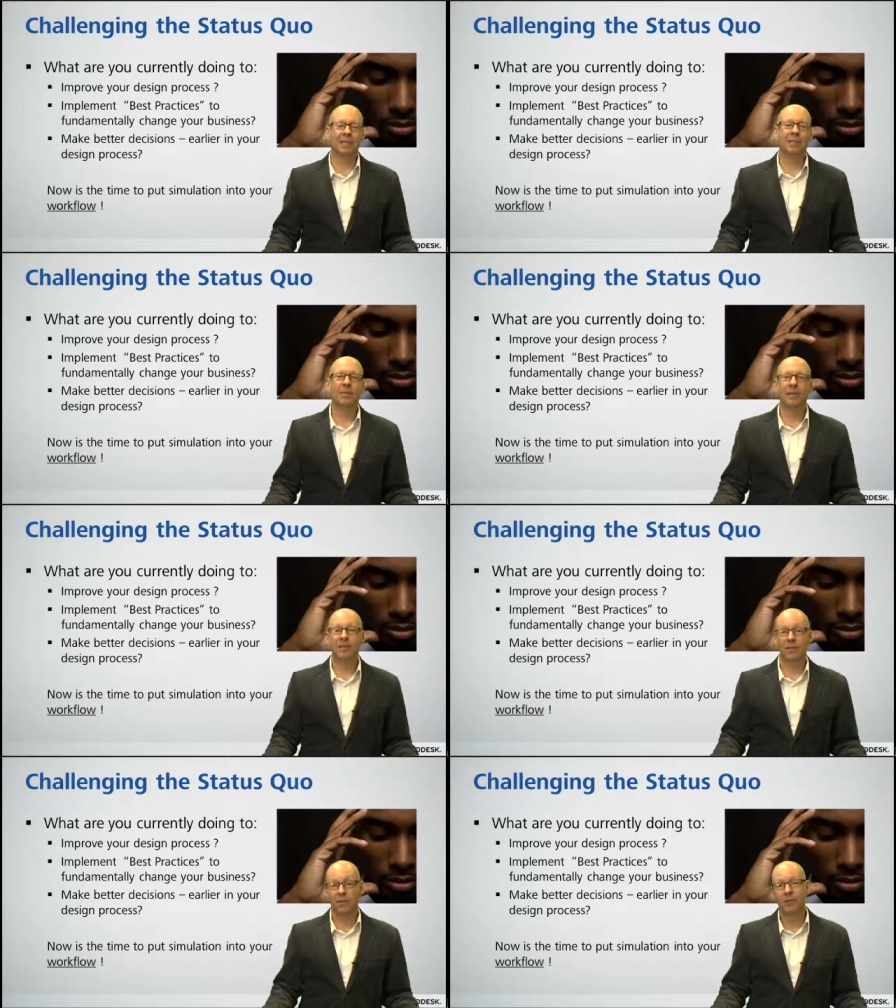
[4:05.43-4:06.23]

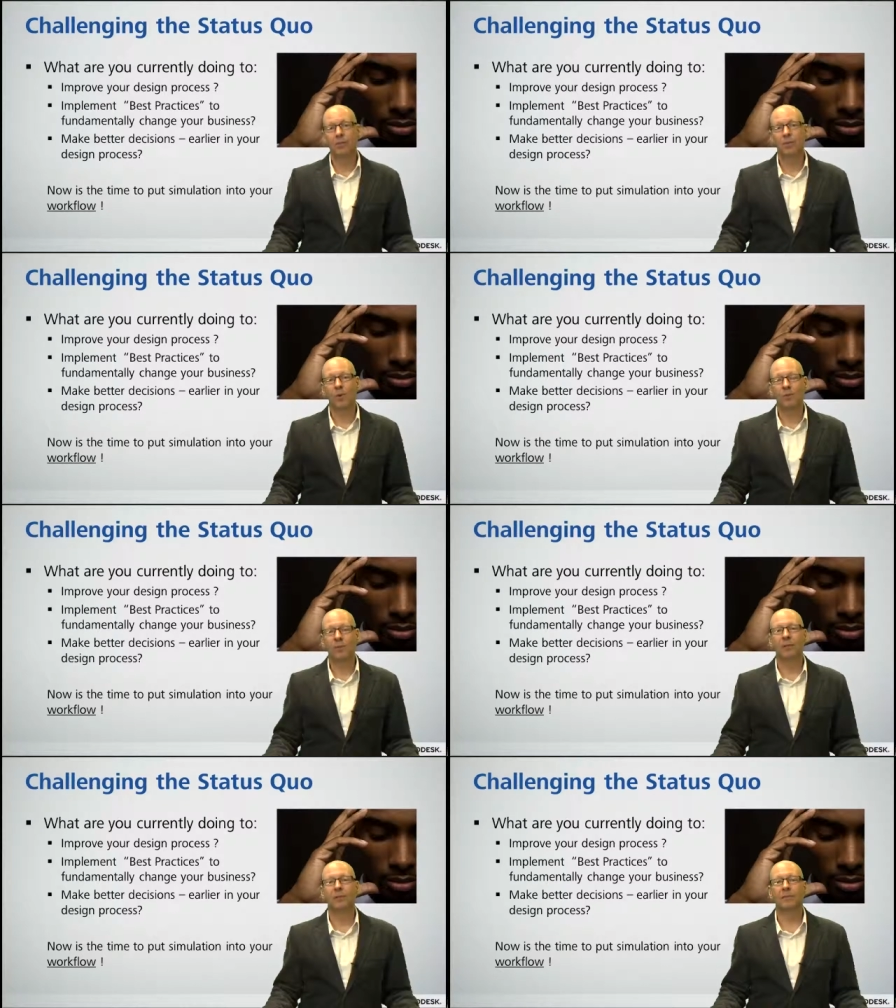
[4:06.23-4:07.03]
simulation into your
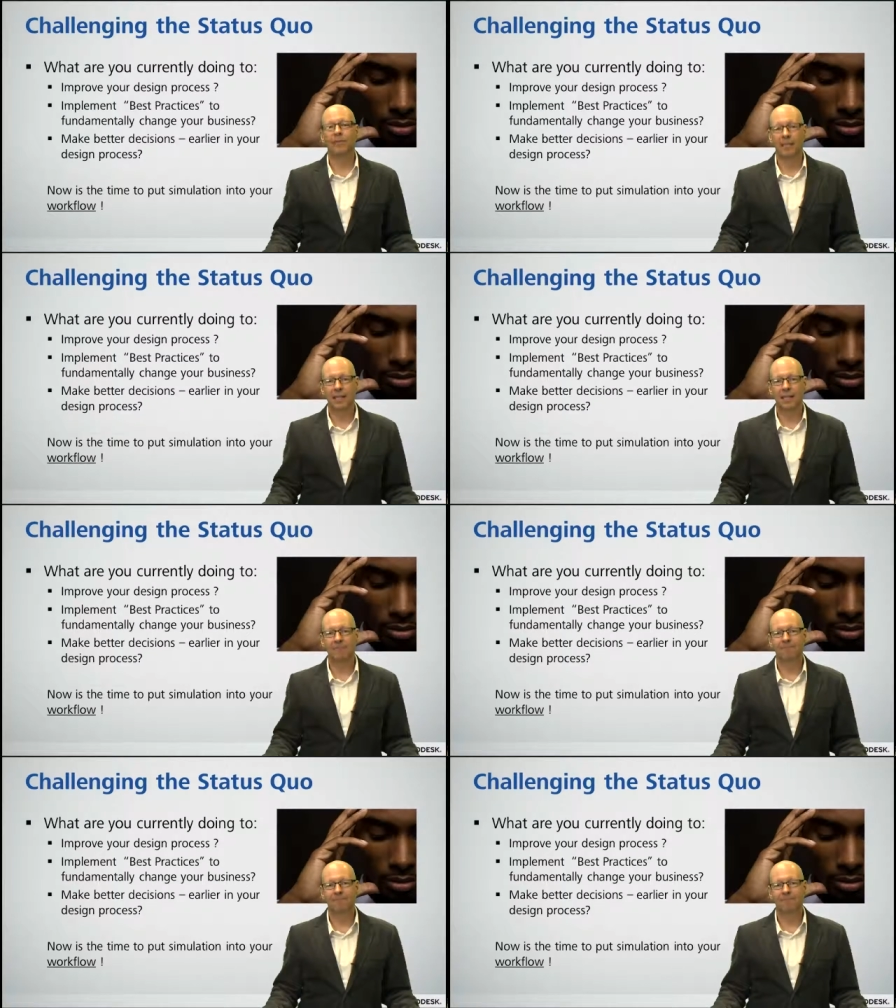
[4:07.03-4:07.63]
workflow today.